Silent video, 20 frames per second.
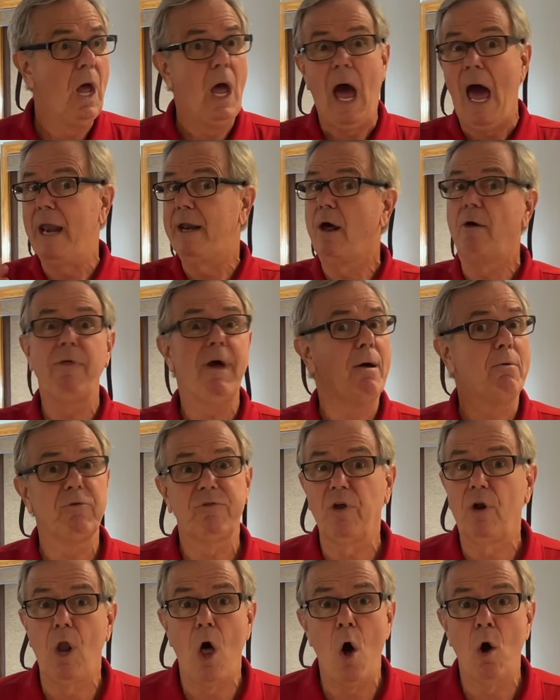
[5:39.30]
I know that was
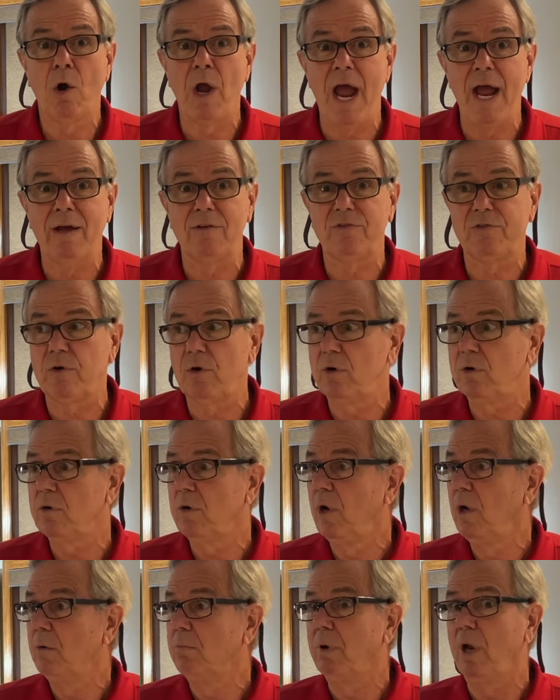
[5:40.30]
a long answer,
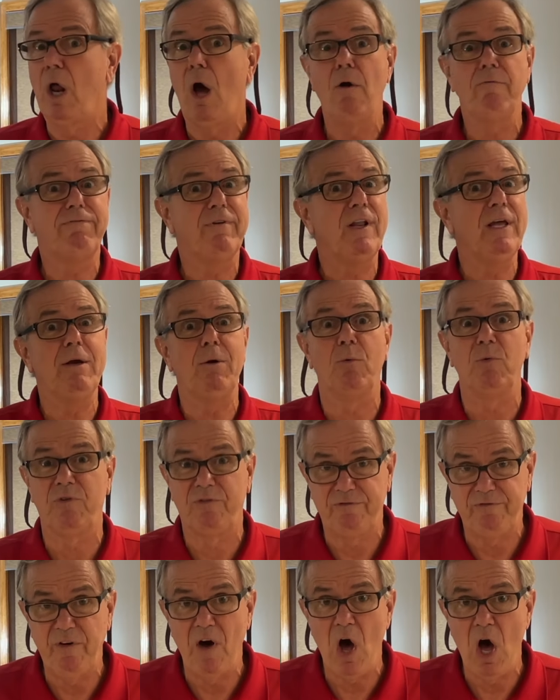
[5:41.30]
but hopefully it was
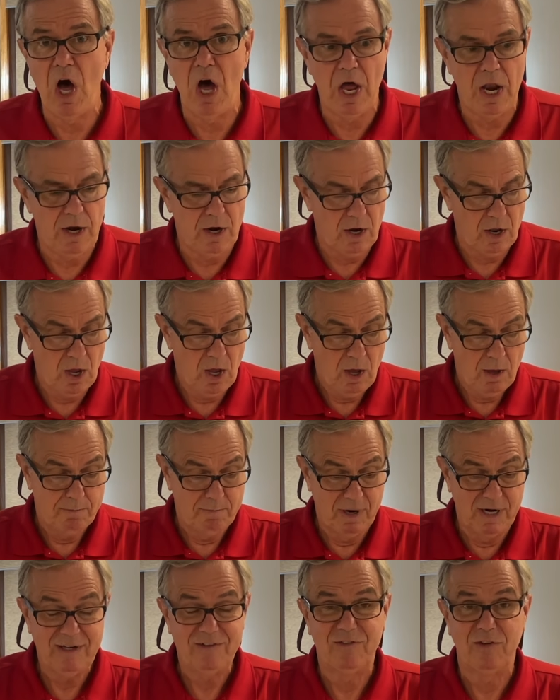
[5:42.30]
fun,
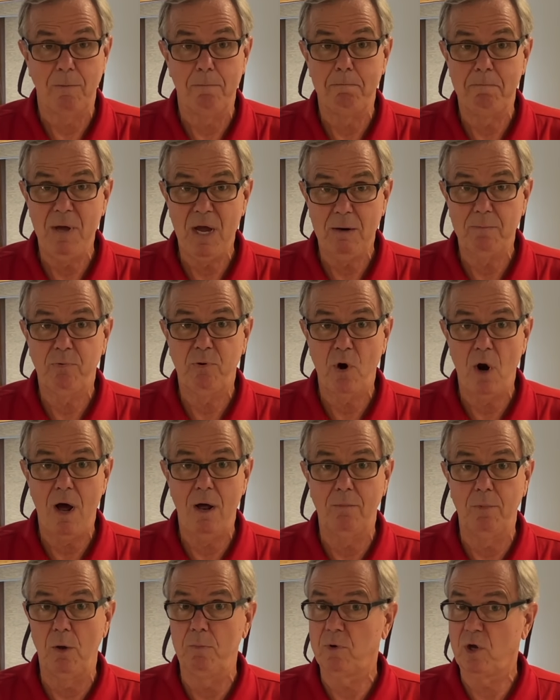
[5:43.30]
but it's a big
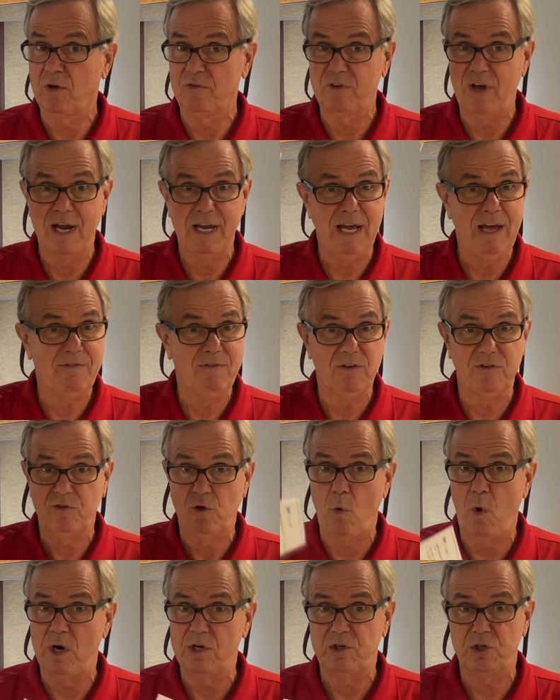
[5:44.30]
problem because I get this
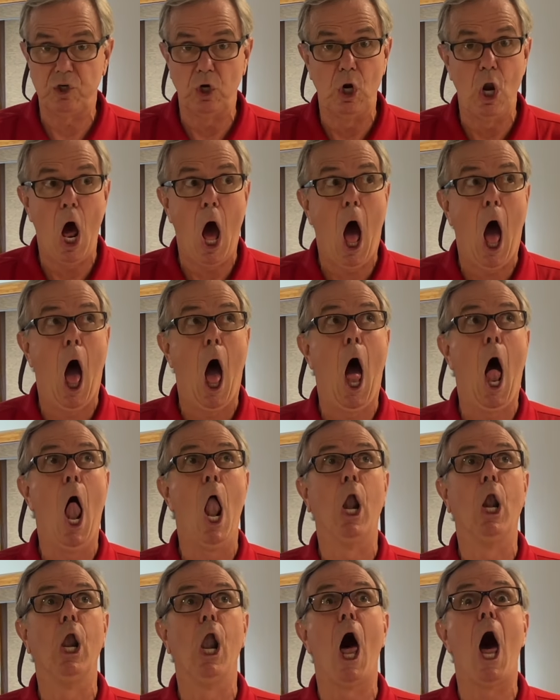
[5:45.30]
question
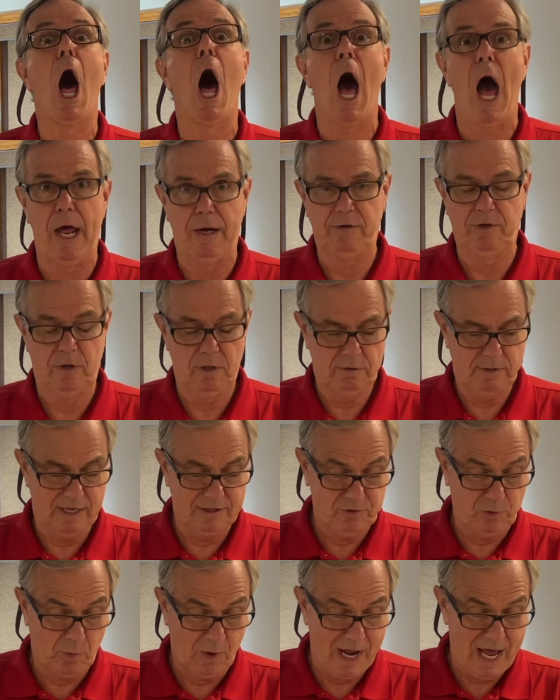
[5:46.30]
a lot.
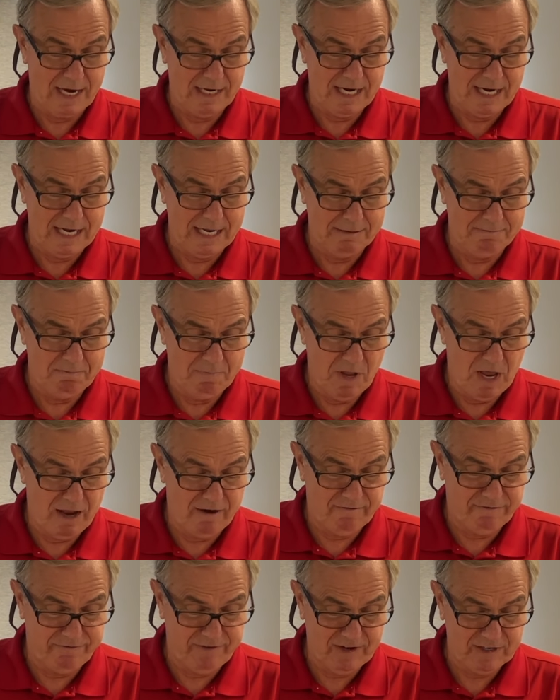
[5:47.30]
That's what I did.
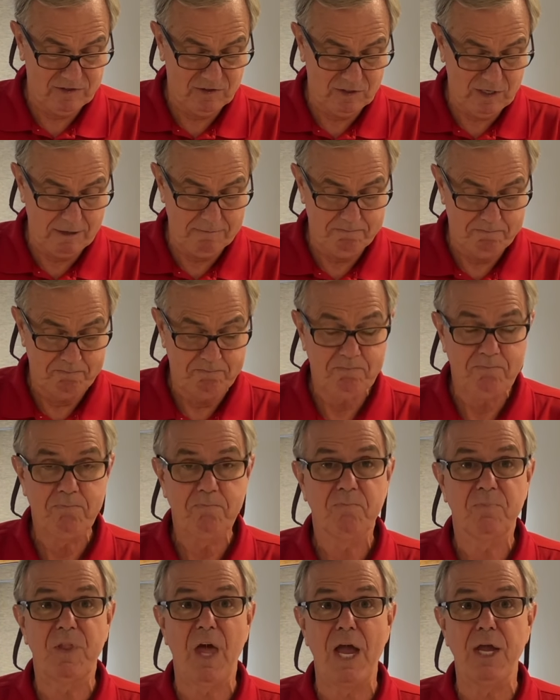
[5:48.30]
It fixed it.
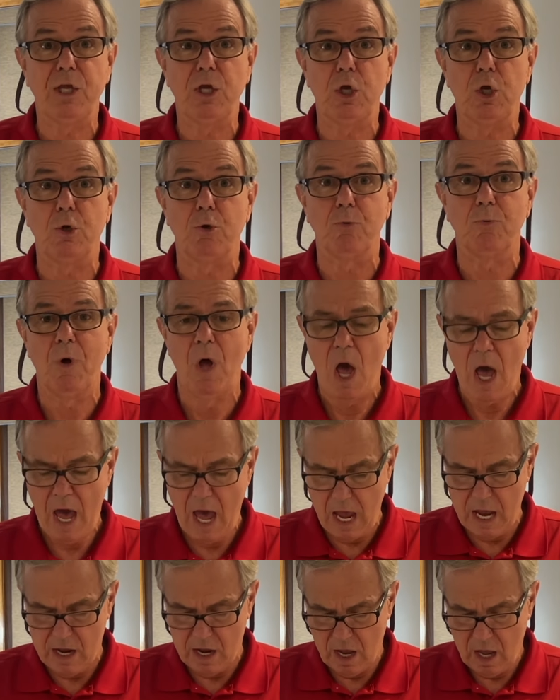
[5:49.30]
Thank you.
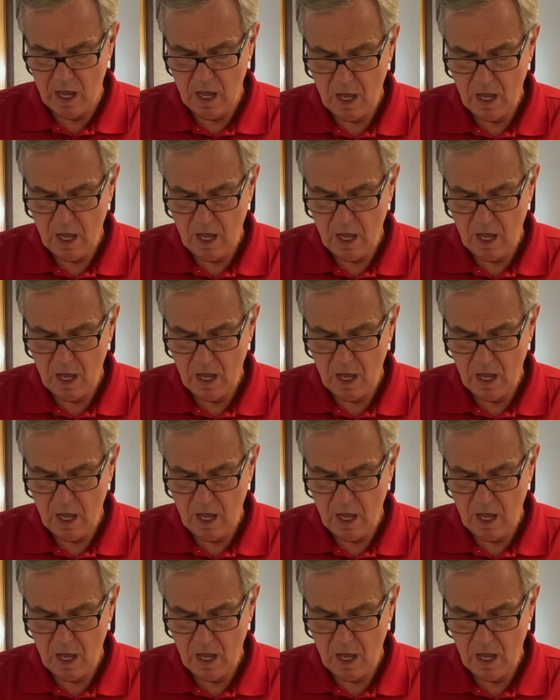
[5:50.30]
Hey,